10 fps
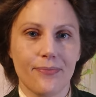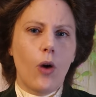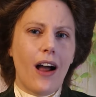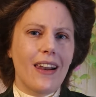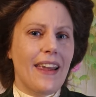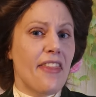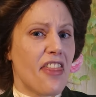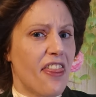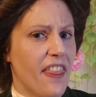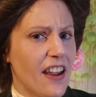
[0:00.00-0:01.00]
While in
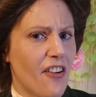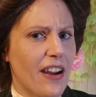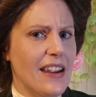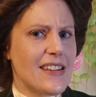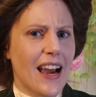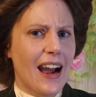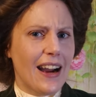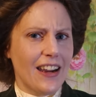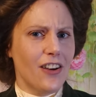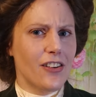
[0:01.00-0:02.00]
theory,
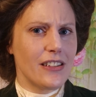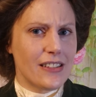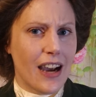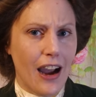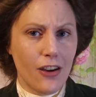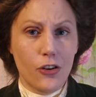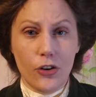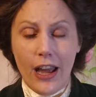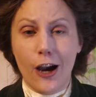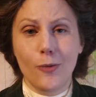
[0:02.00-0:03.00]
tugging on a tongue
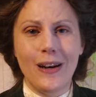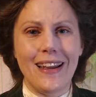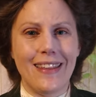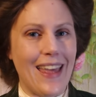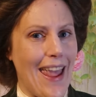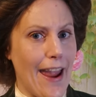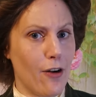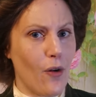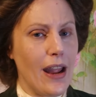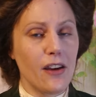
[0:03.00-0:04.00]
could help clear the
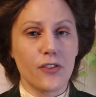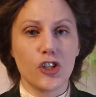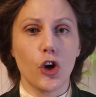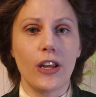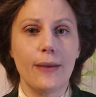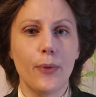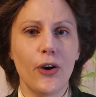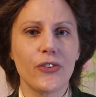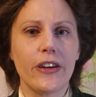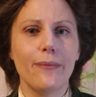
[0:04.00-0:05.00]
airway of a choking
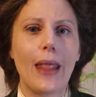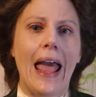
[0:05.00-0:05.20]
person,